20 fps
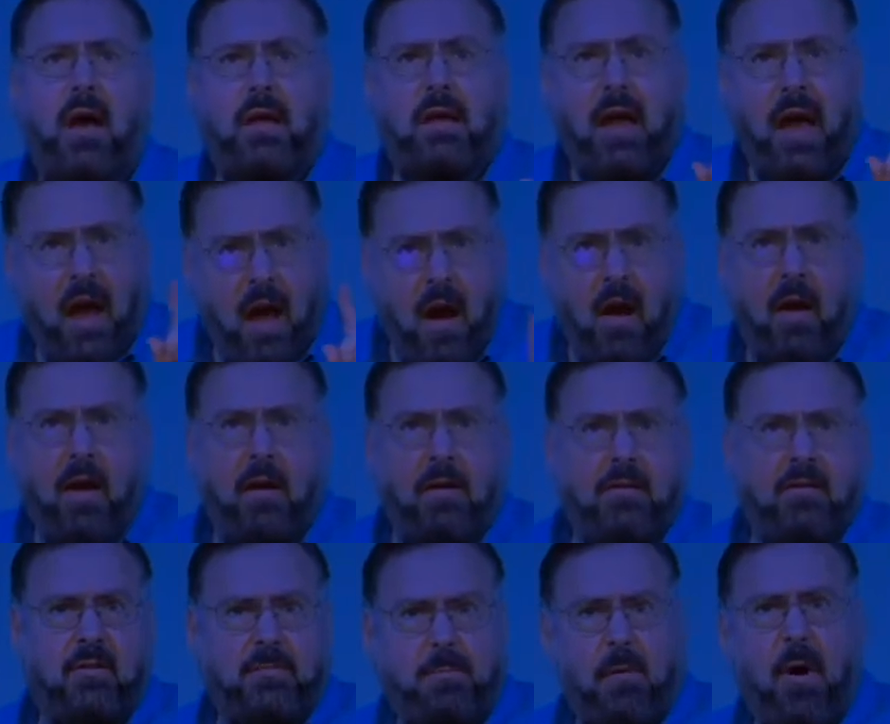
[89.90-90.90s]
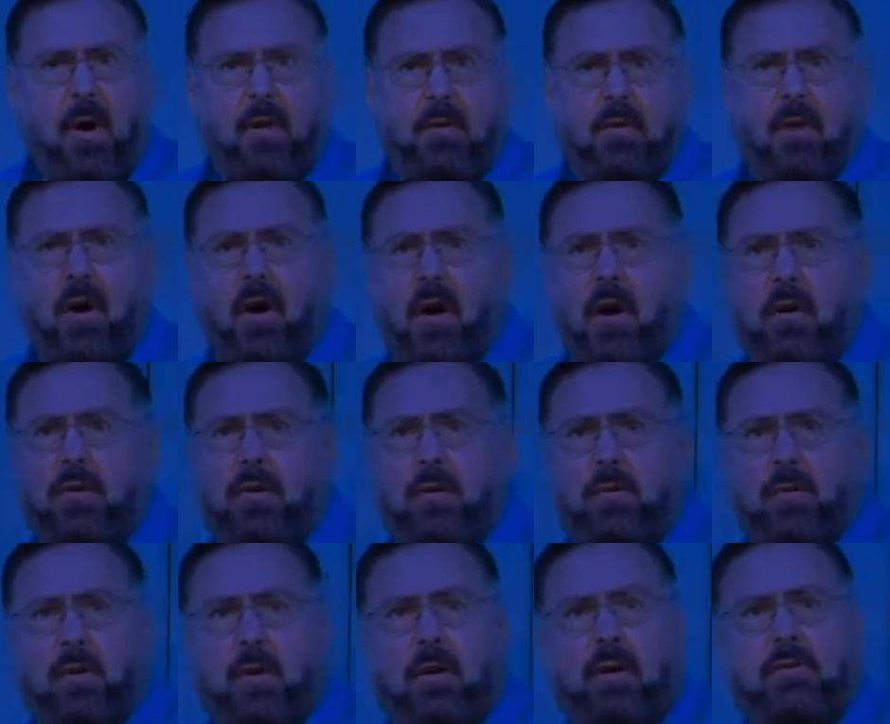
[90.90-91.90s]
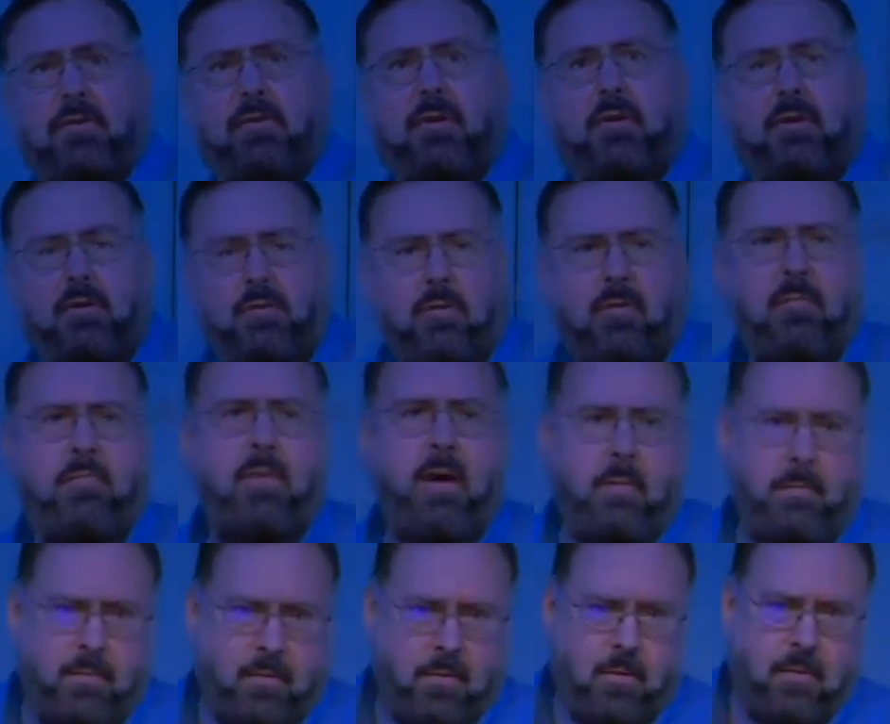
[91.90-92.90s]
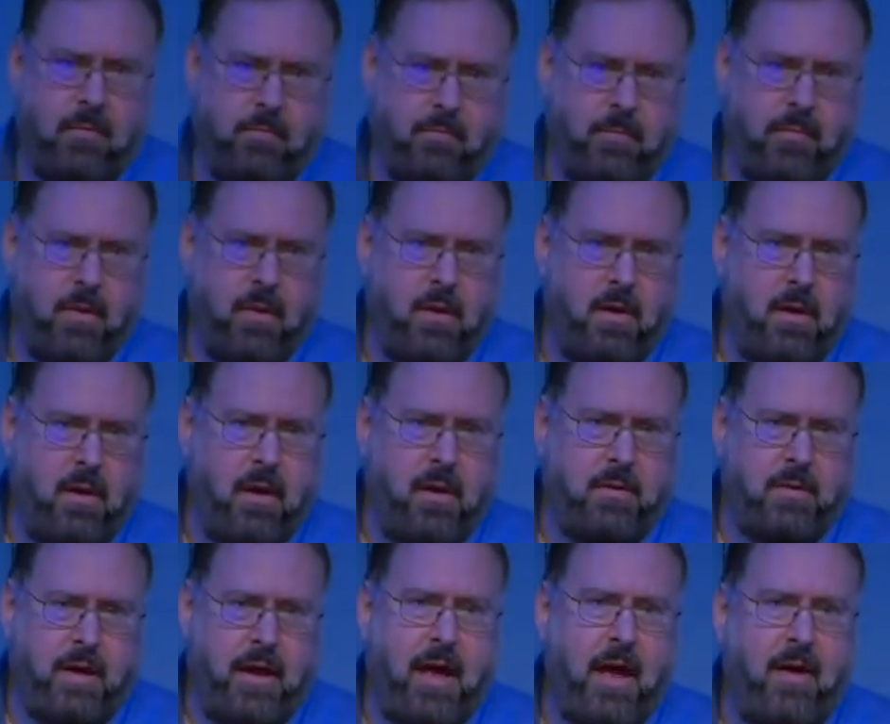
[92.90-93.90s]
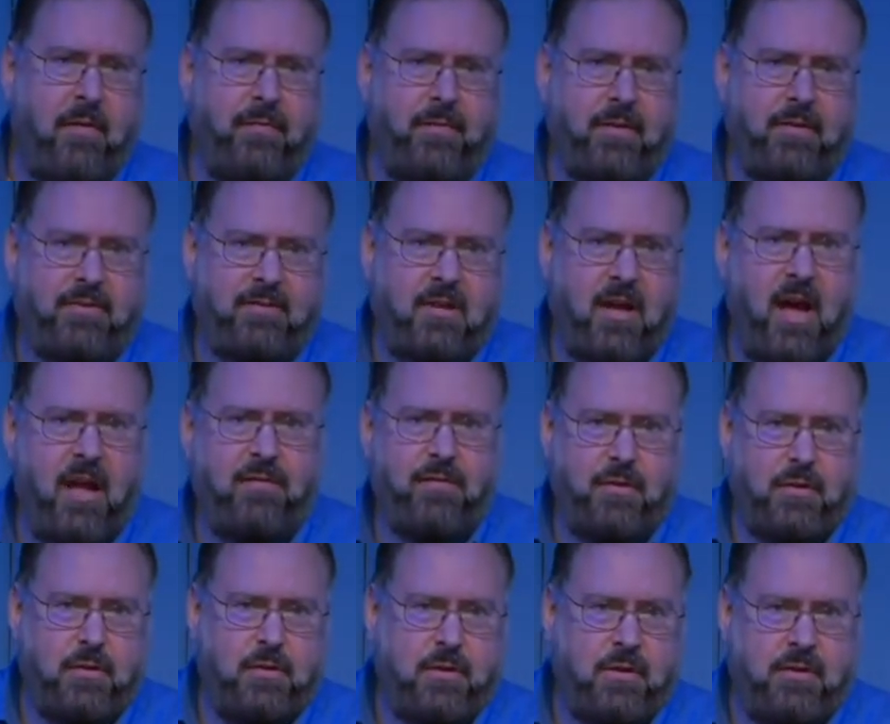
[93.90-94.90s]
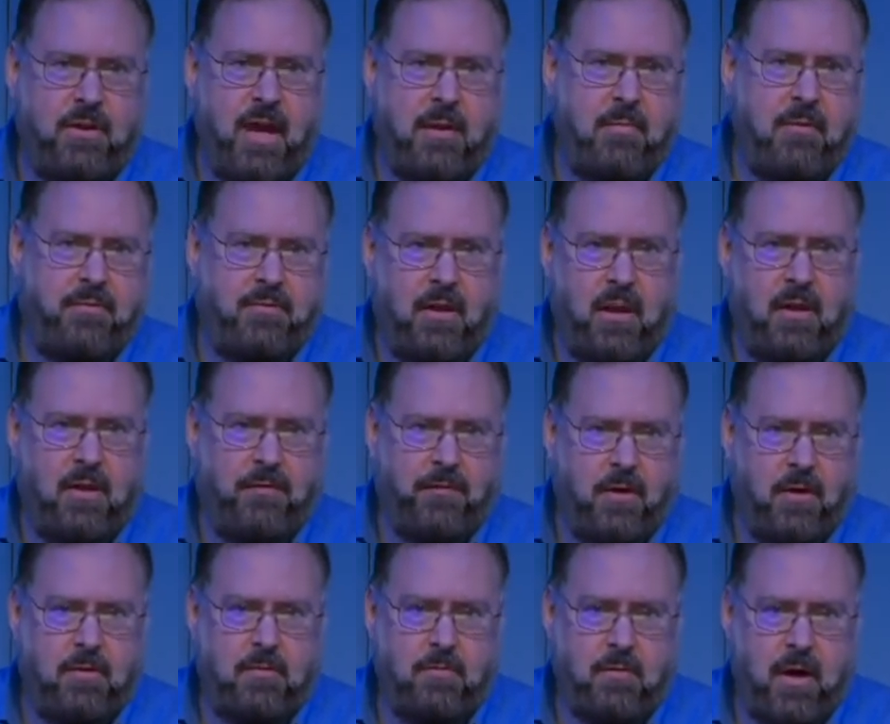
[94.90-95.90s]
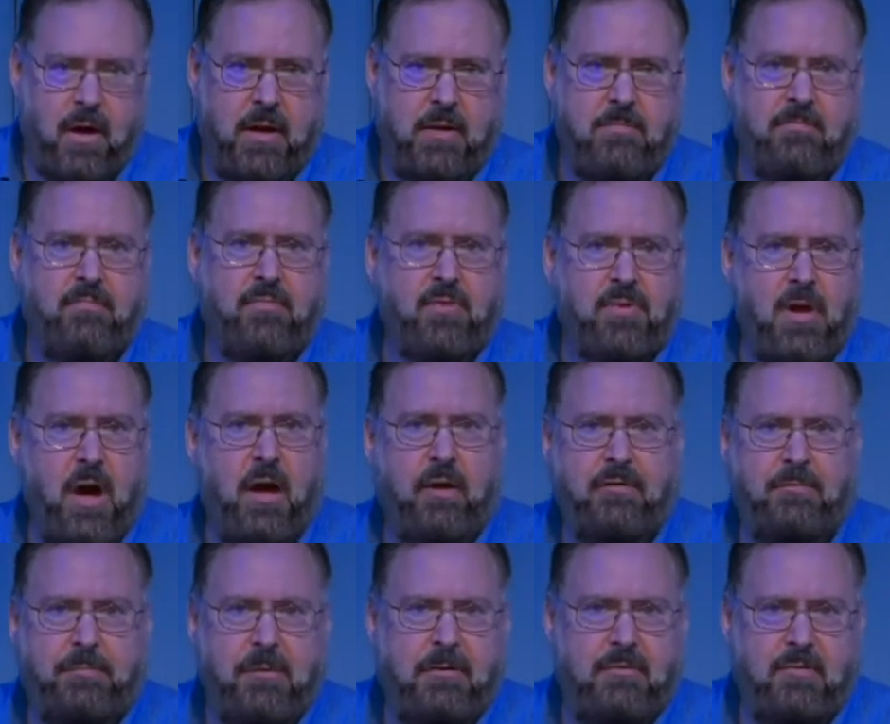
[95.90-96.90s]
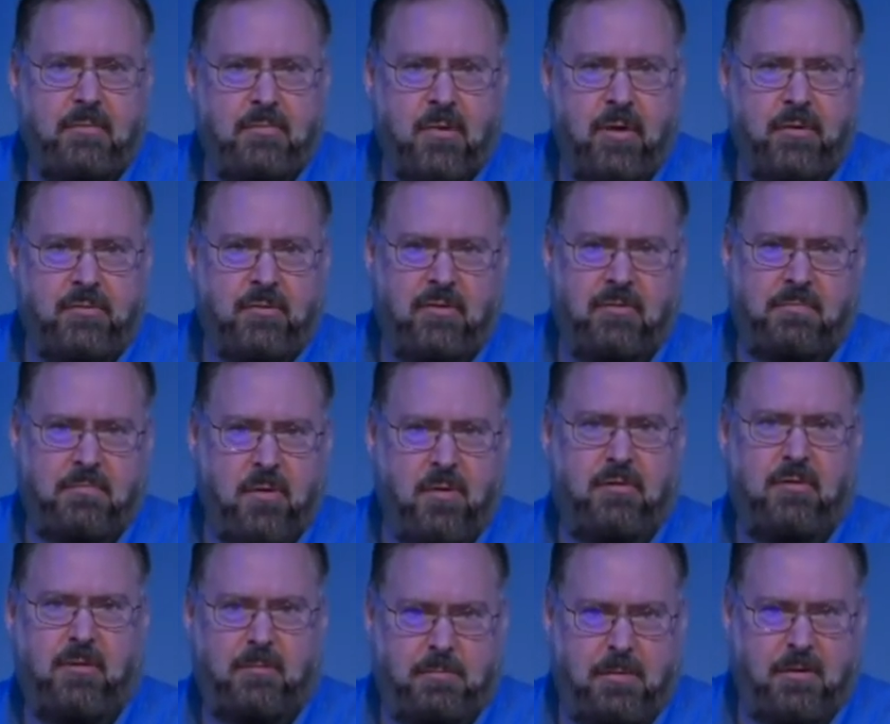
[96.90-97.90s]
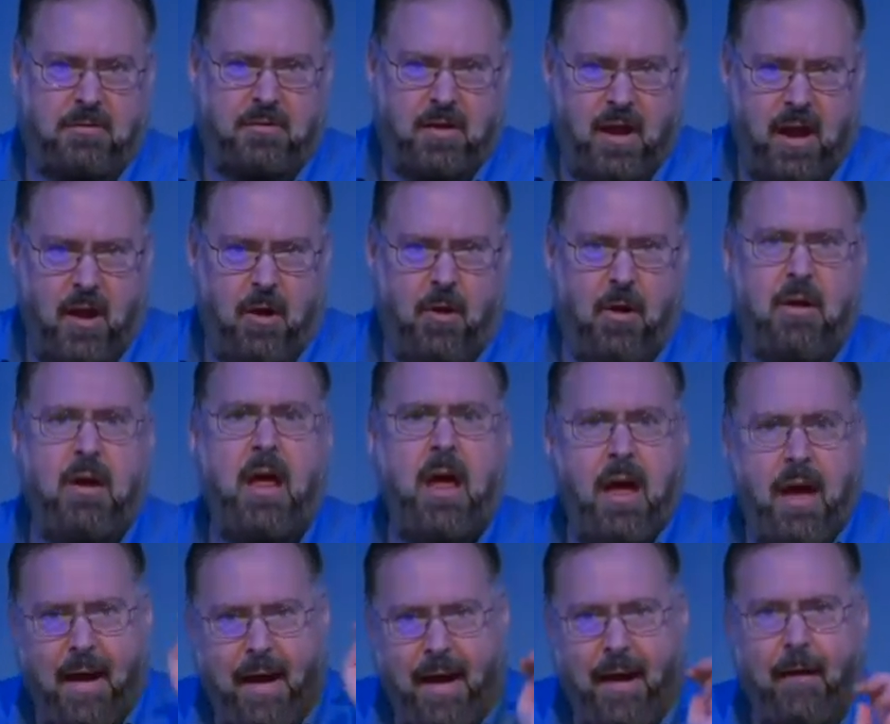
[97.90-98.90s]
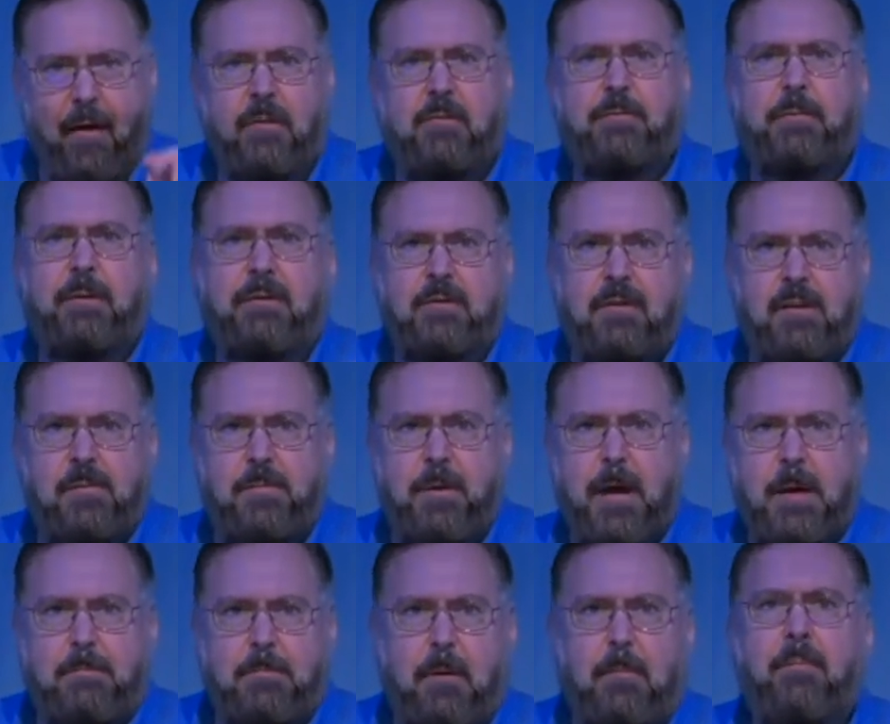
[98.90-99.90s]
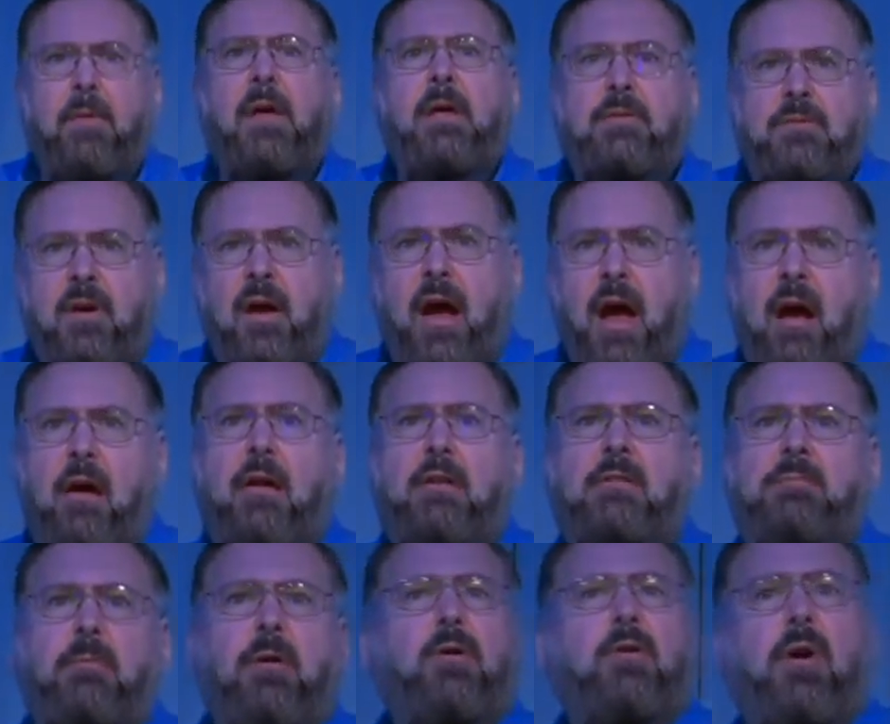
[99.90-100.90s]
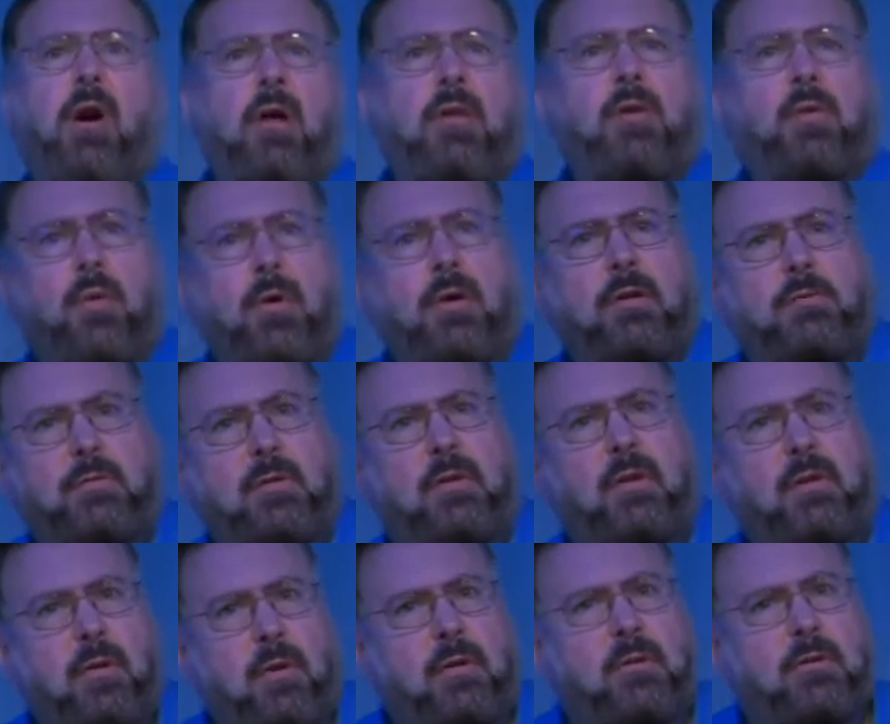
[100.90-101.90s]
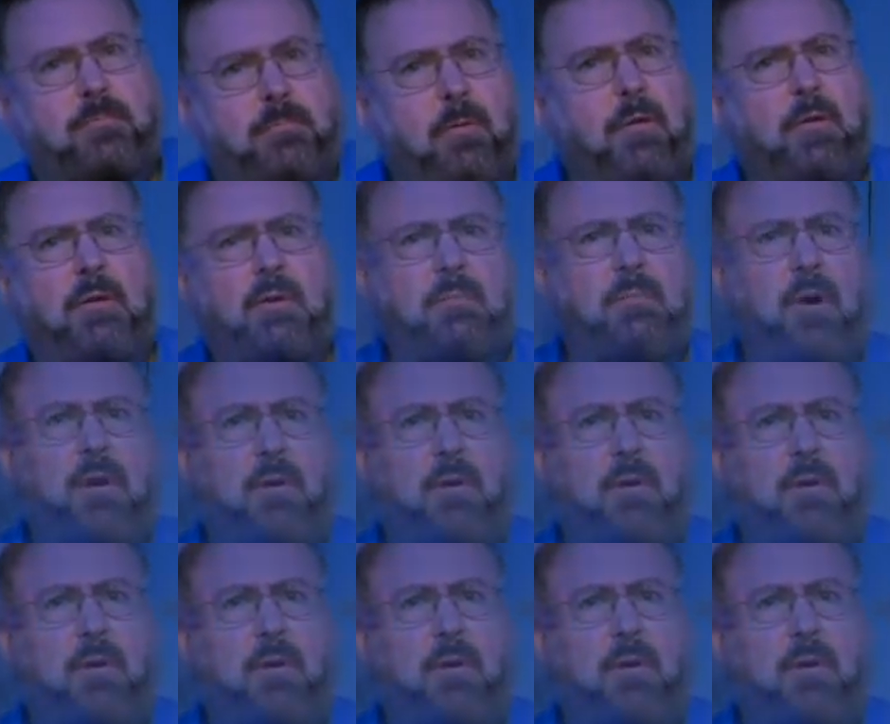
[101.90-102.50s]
And Aaron spoke all the words. You'll remember, they have this convoluted game of telephone, right? God speaks to Moses, Moses speaks to Aaron, Aaron speaks to the people. So Aaron spoke all the words which the Lord had spoken to